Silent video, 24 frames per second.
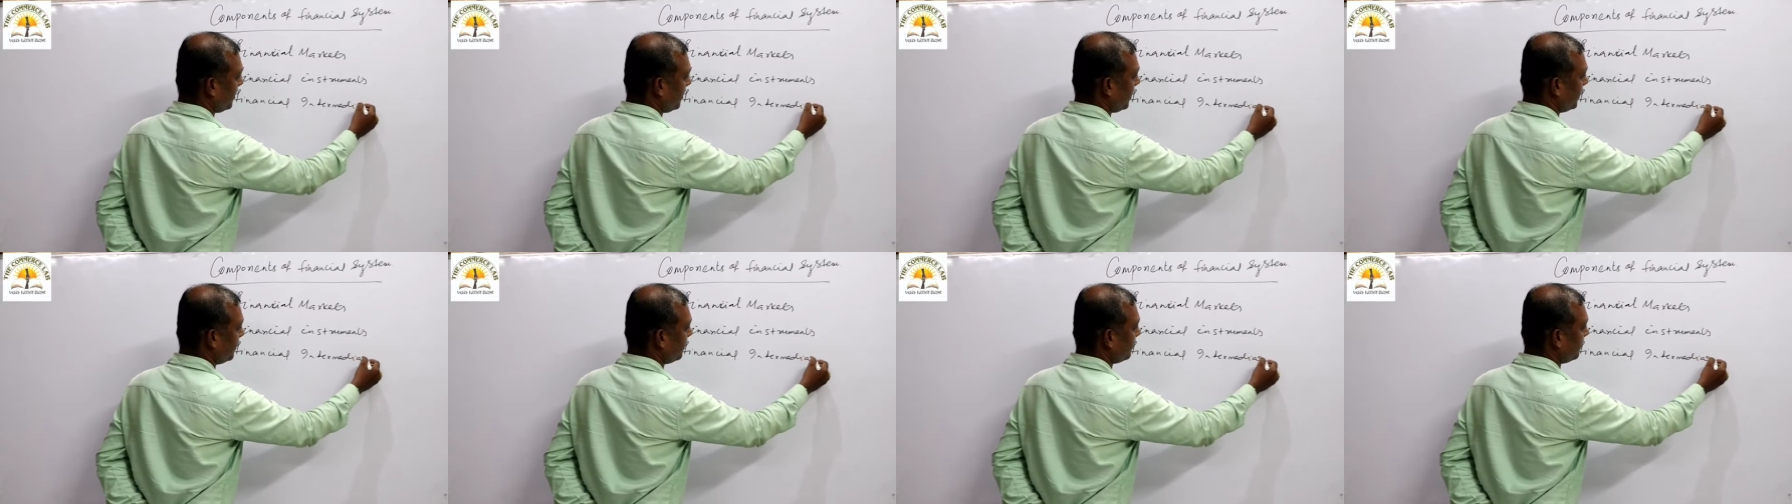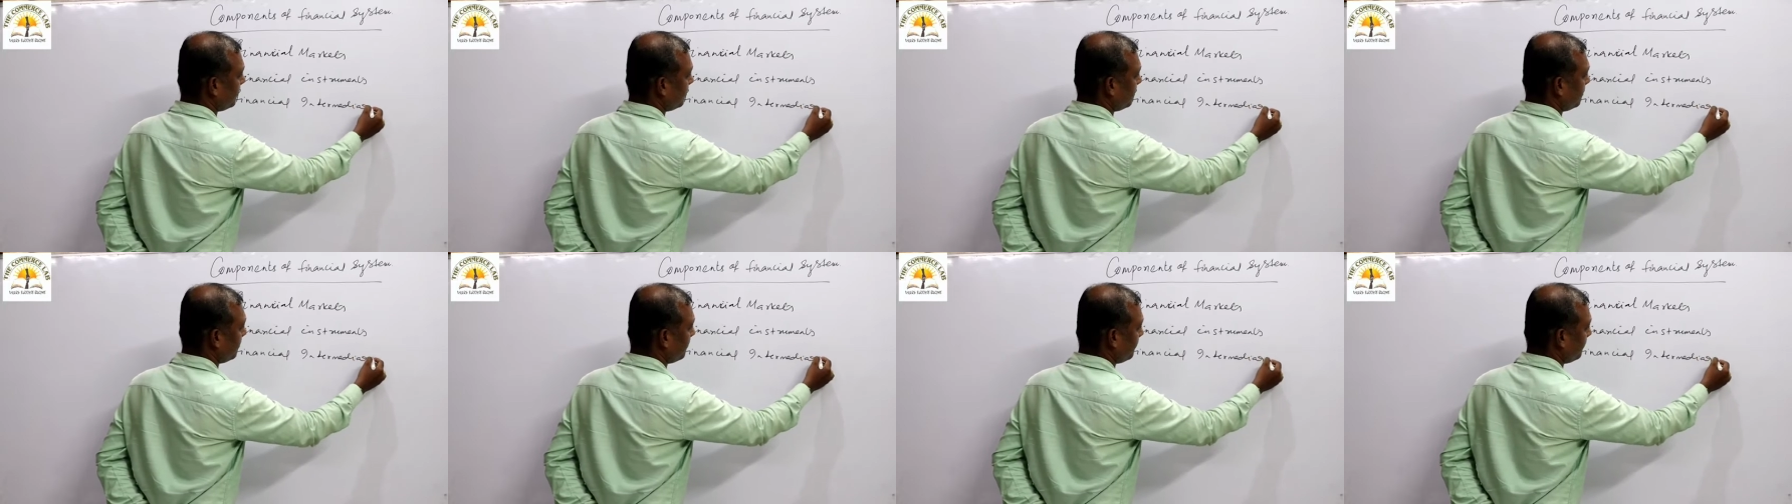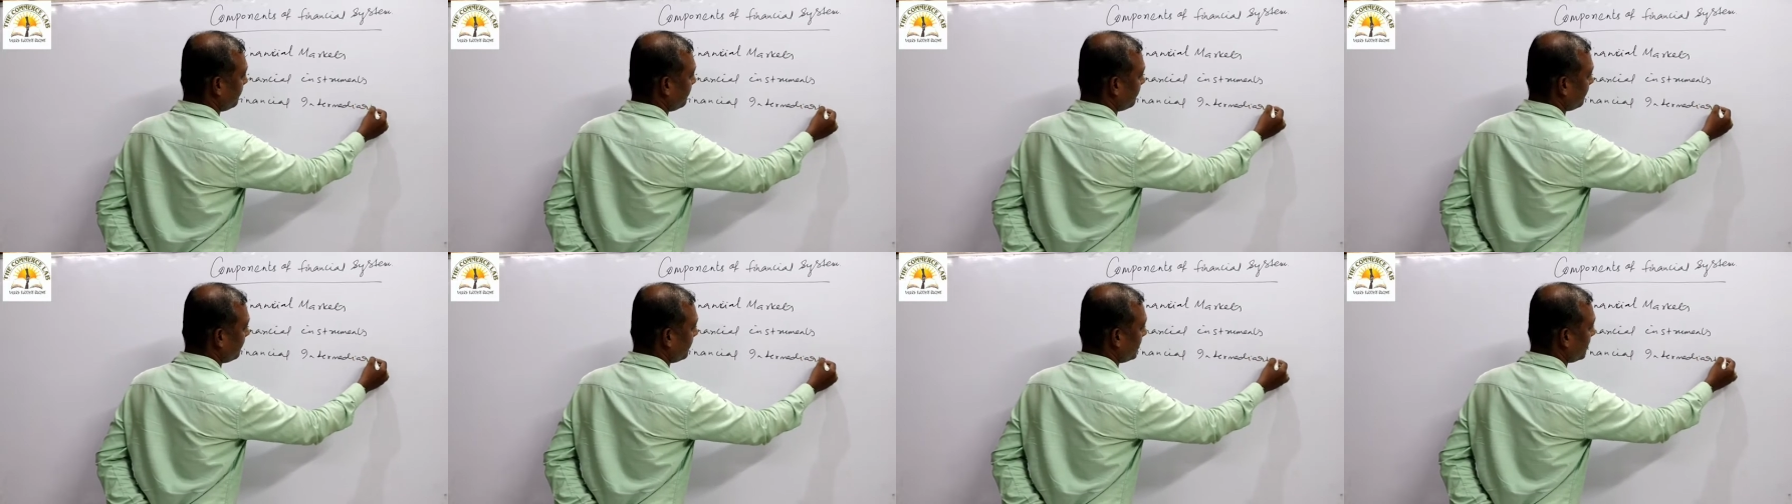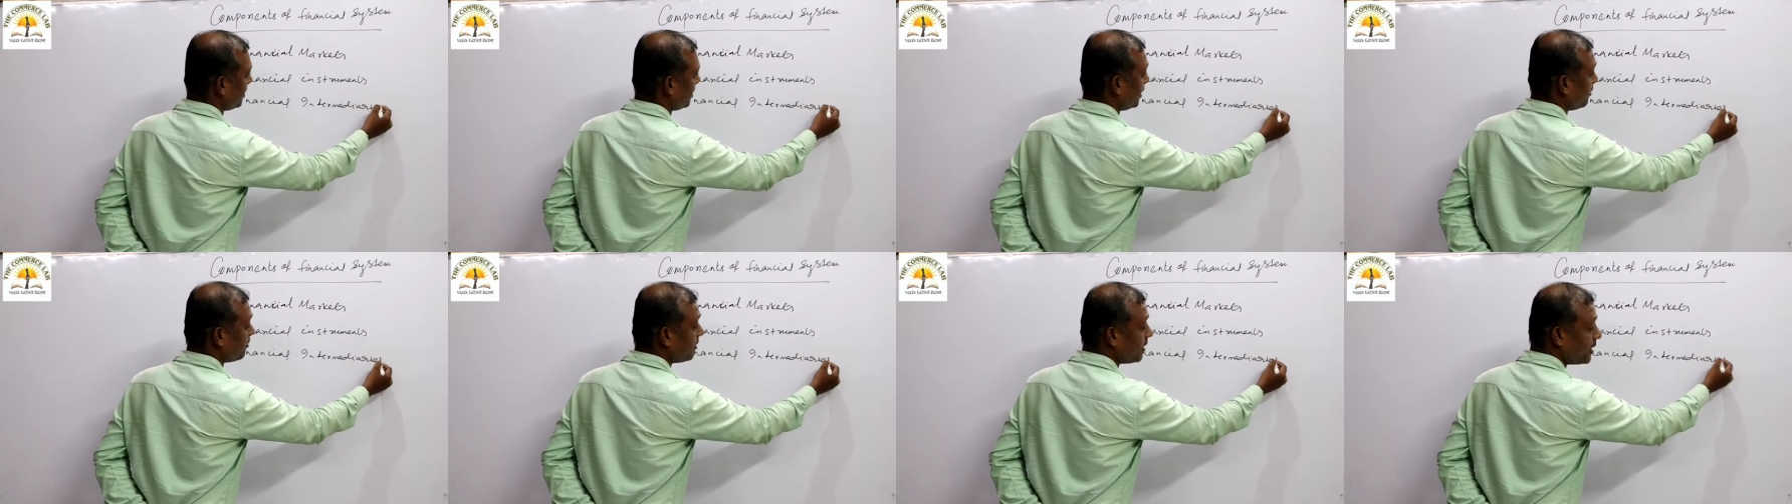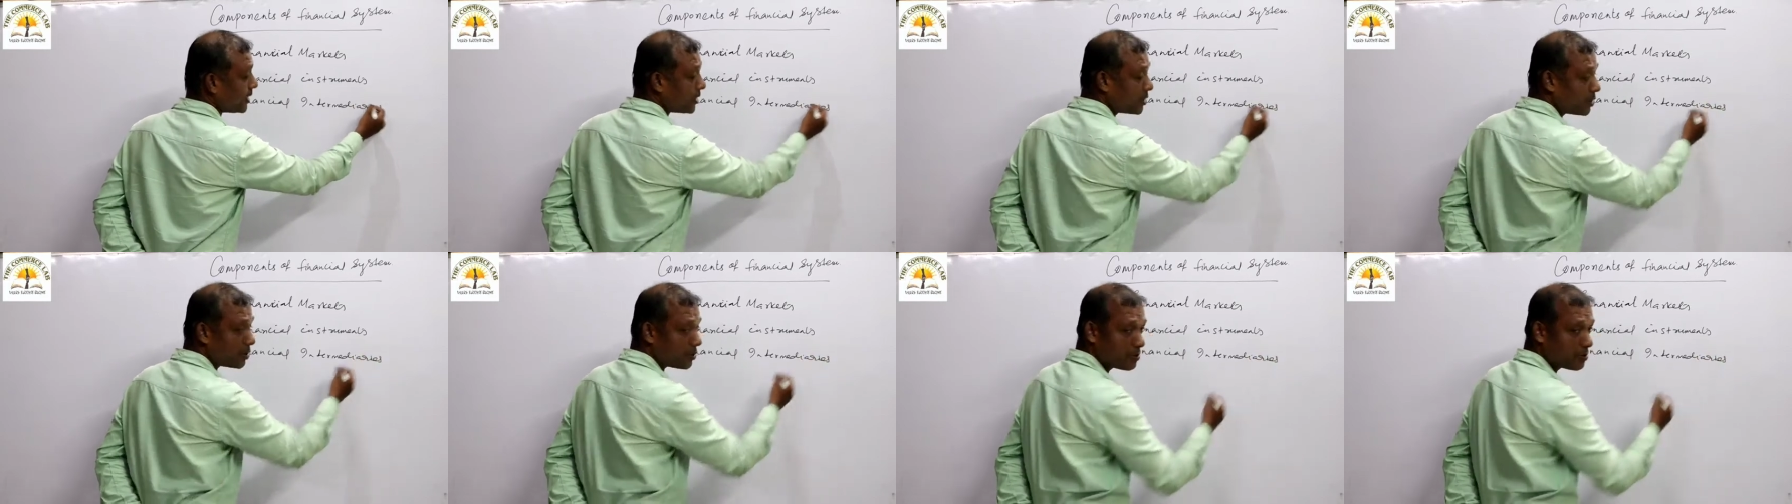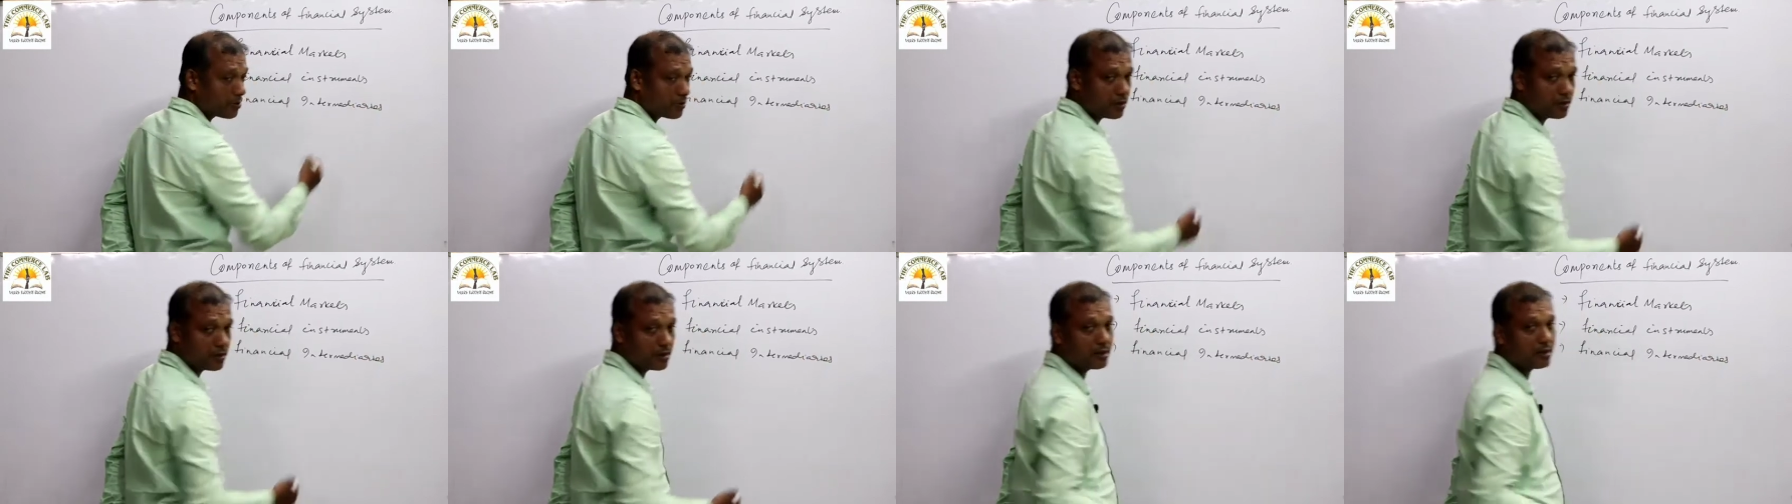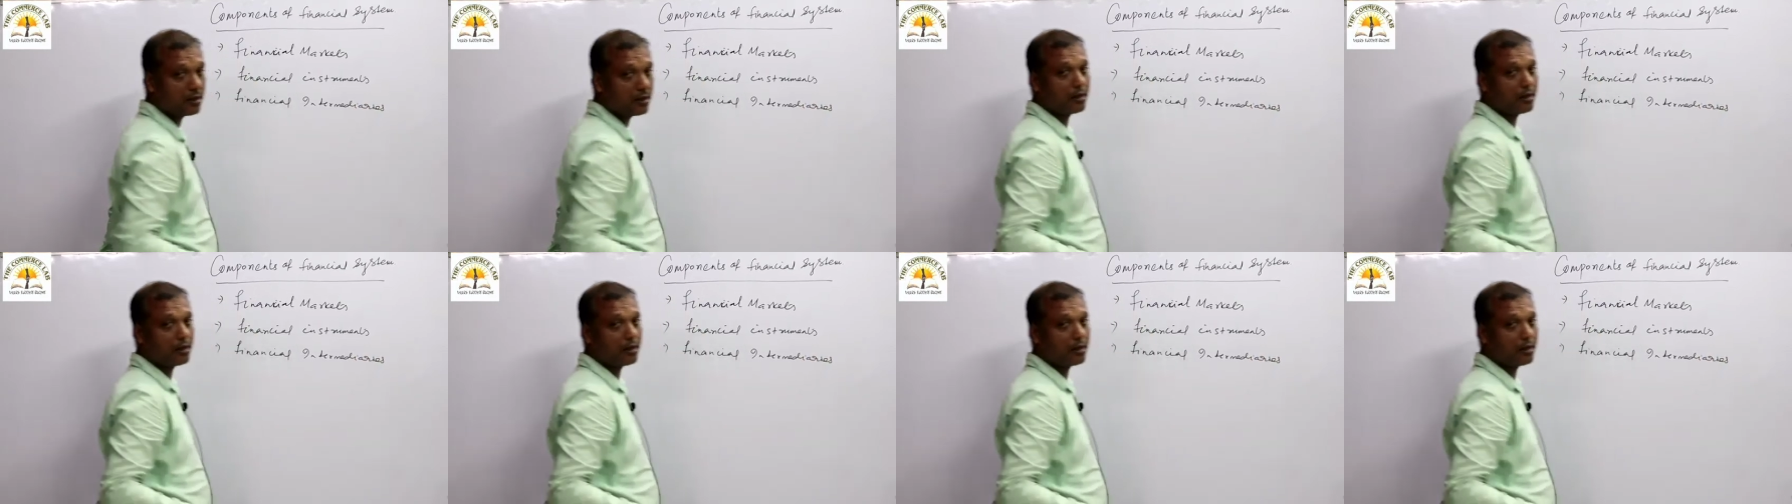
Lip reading: Right? You understood?